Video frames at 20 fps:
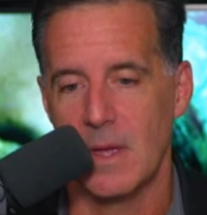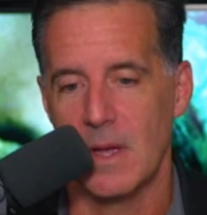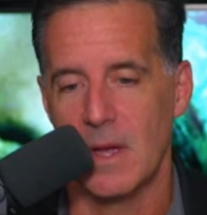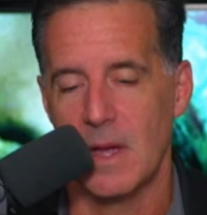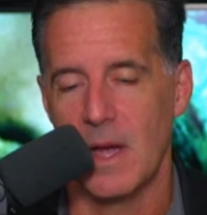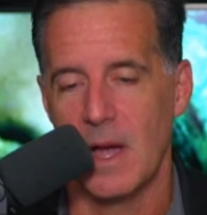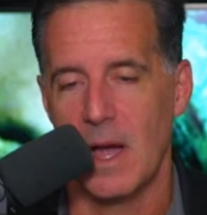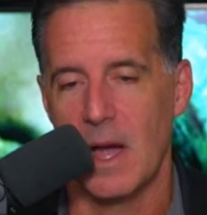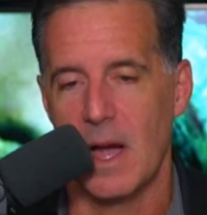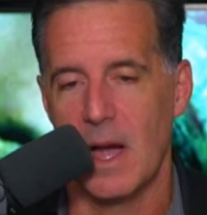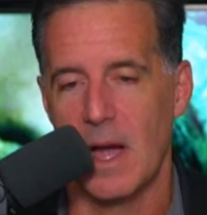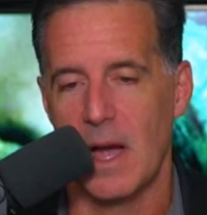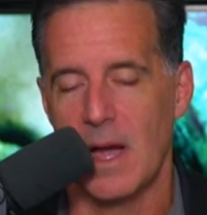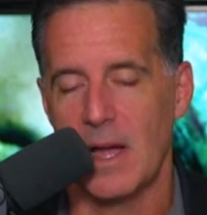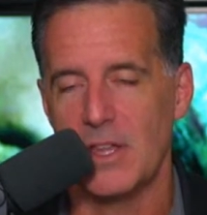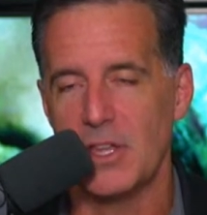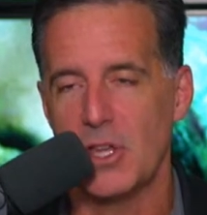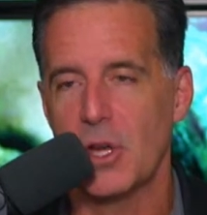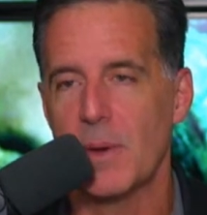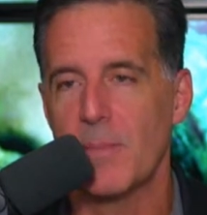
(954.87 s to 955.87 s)
uh,
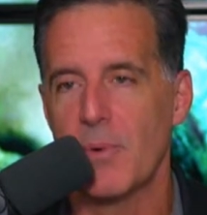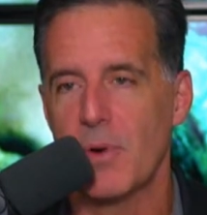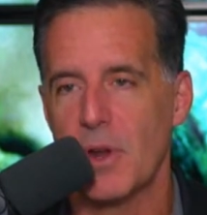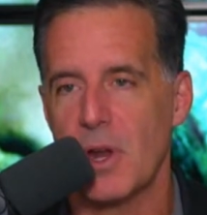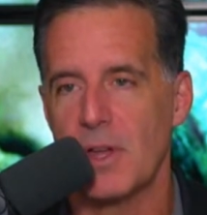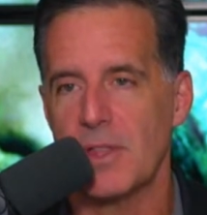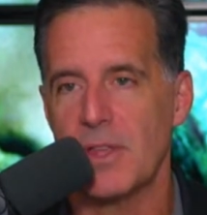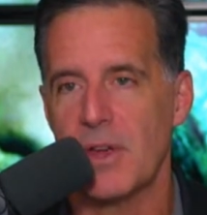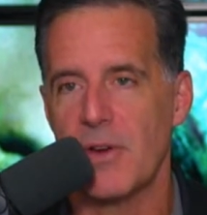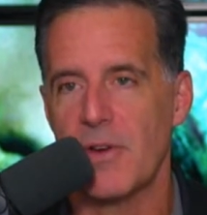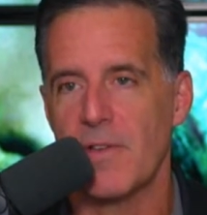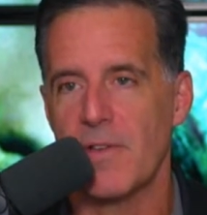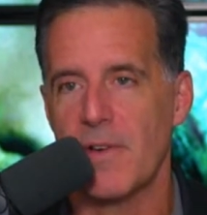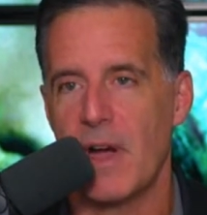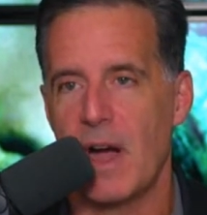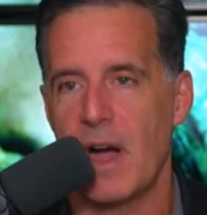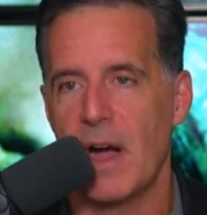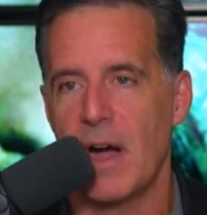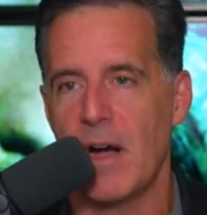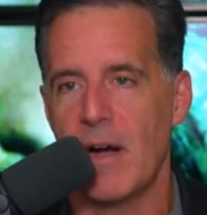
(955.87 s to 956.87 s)
you can put on there
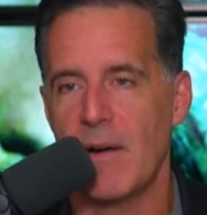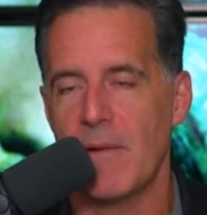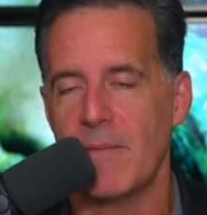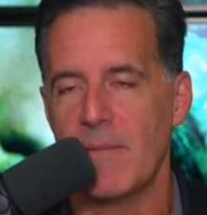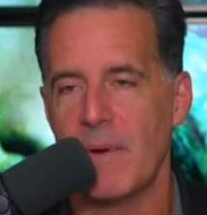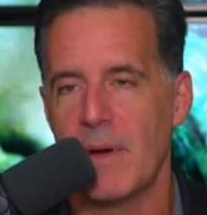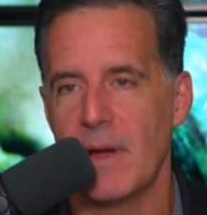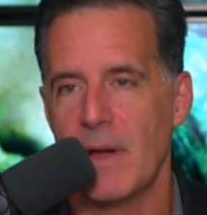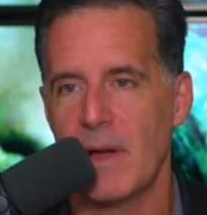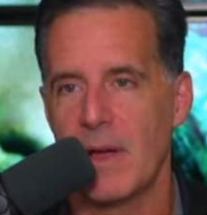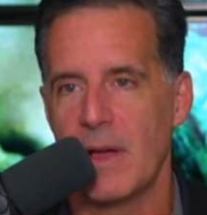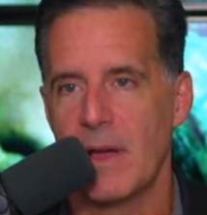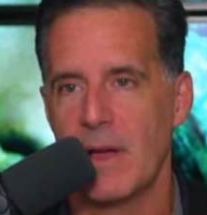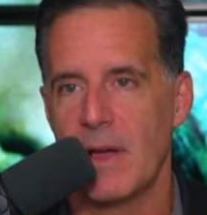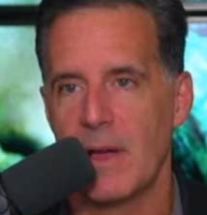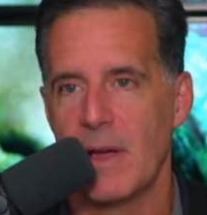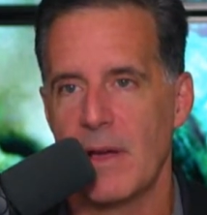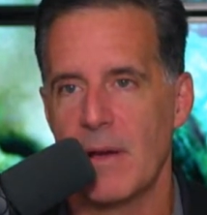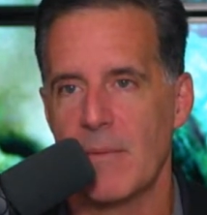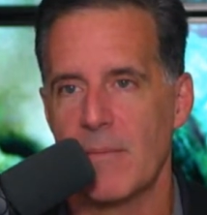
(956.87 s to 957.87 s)
um,
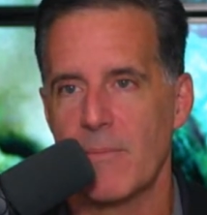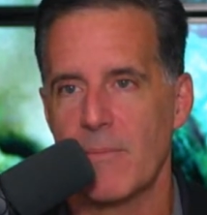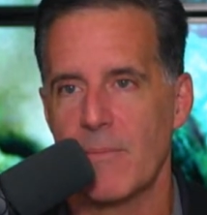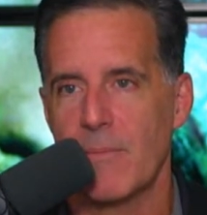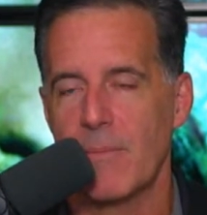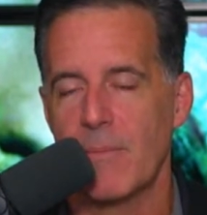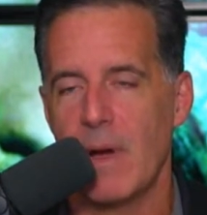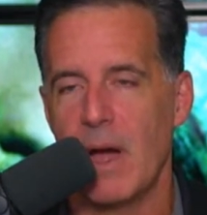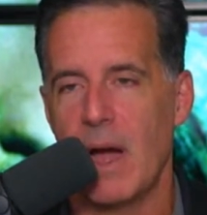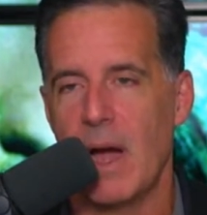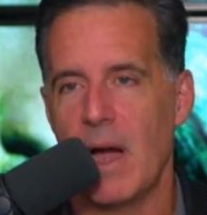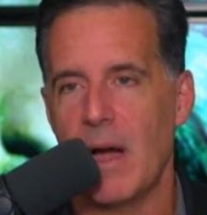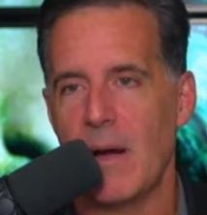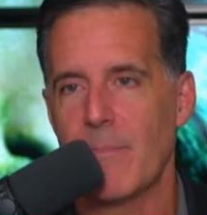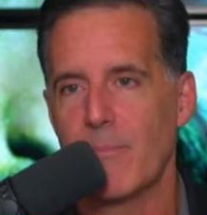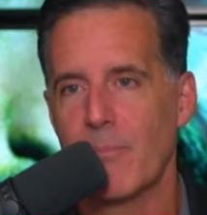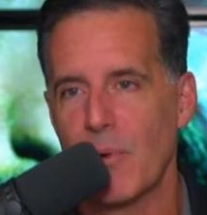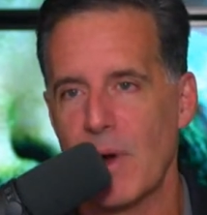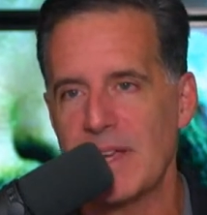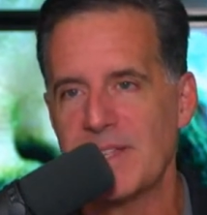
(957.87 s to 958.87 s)
uh,
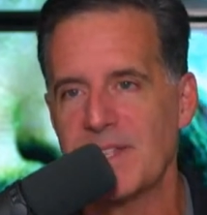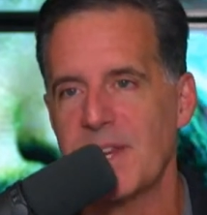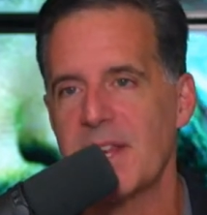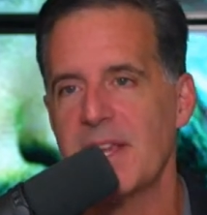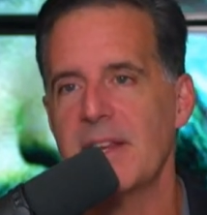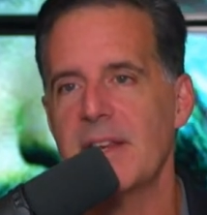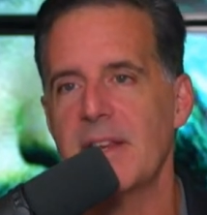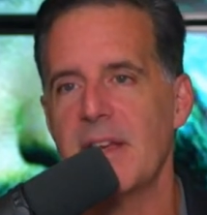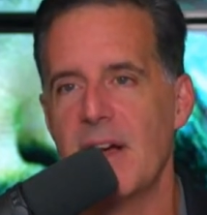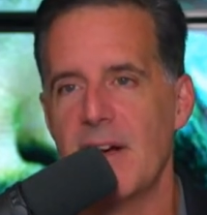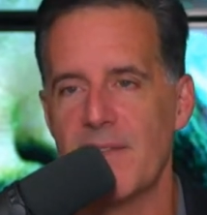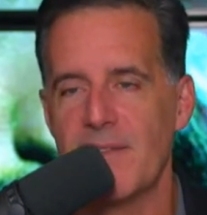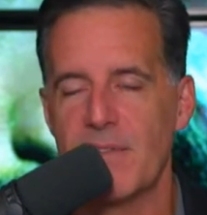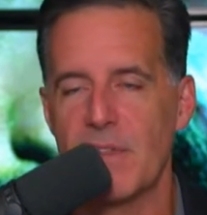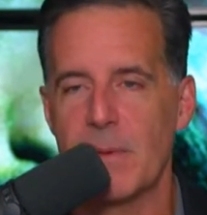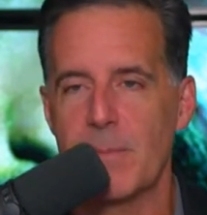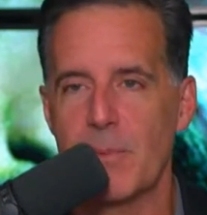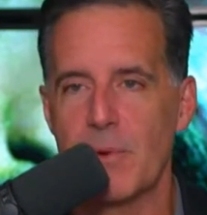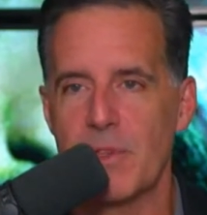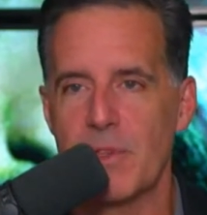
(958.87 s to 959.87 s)
president of Flip with